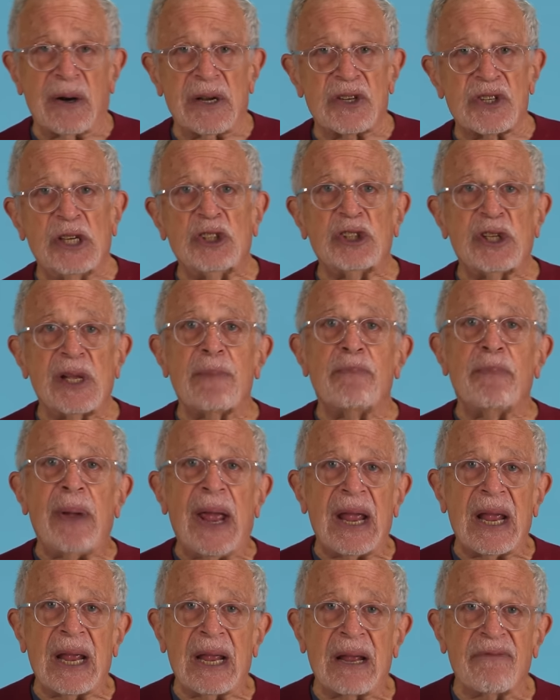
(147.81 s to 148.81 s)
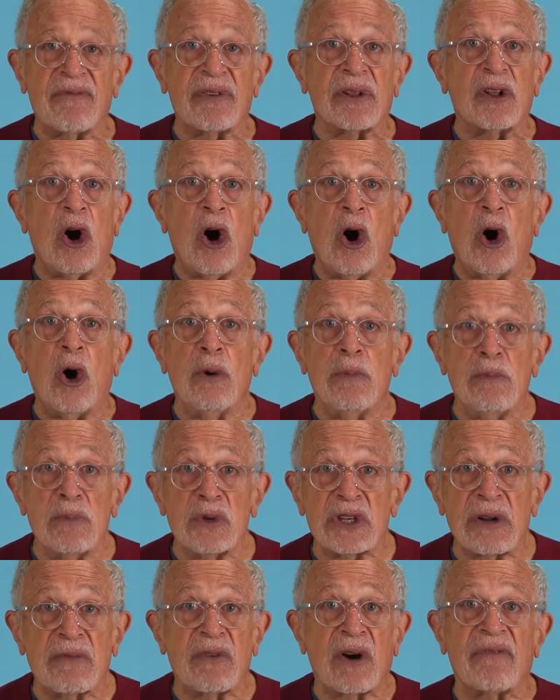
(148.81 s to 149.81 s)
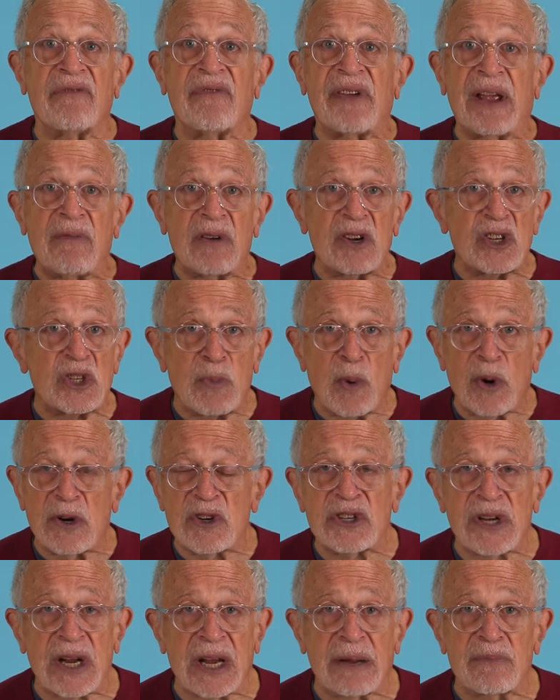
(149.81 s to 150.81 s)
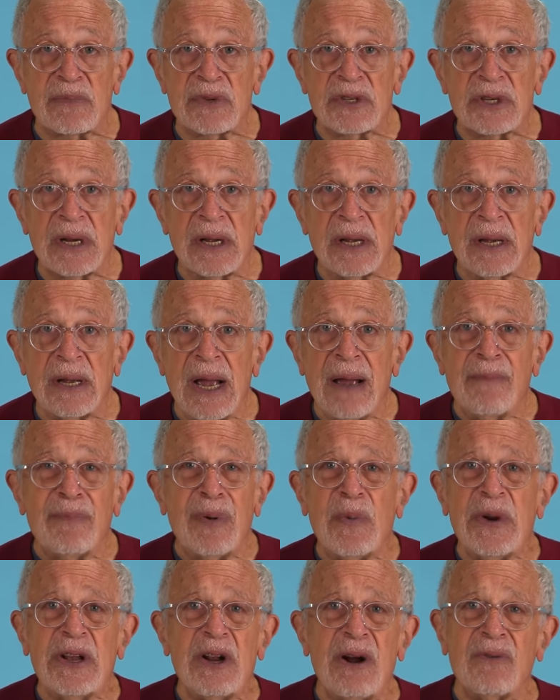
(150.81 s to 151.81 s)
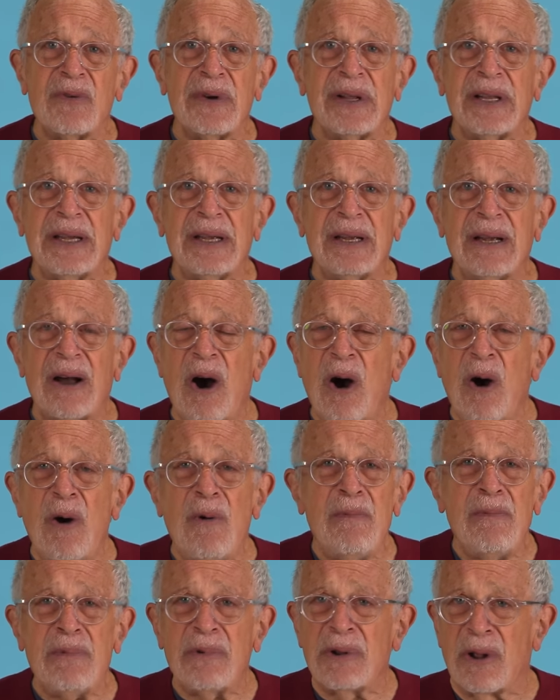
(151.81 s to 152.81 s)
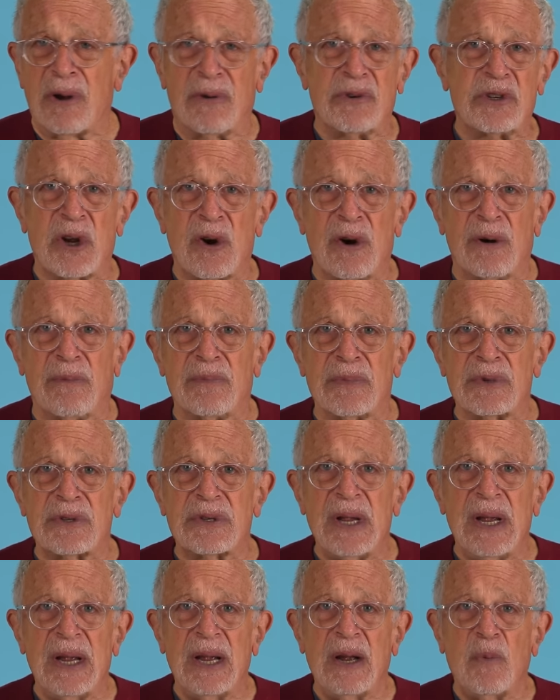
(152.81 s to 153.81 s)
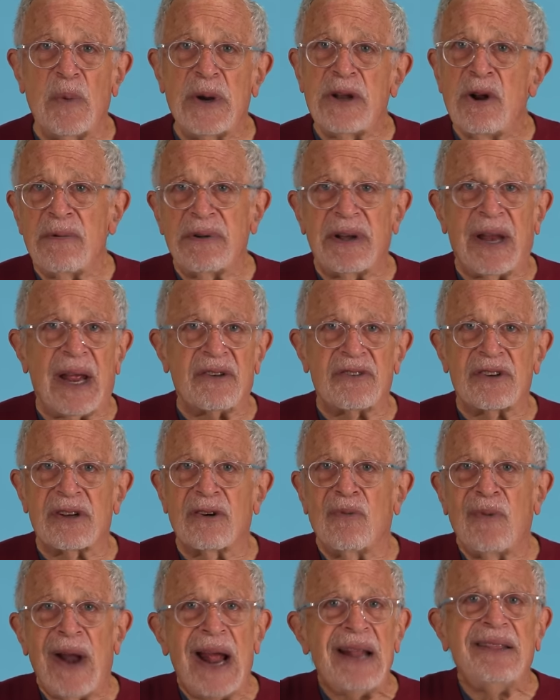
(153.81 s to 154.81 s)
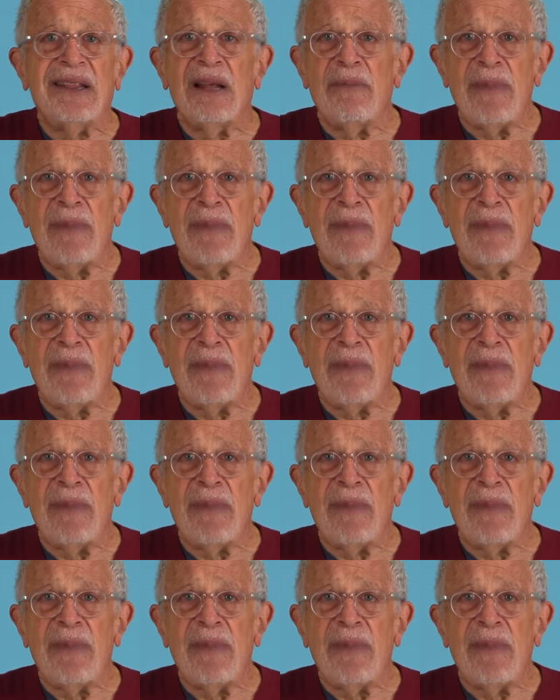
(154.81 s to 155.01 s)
are essentially paying for the homes of our favorite sports teams, but we don't really own those homes. We don't get to rent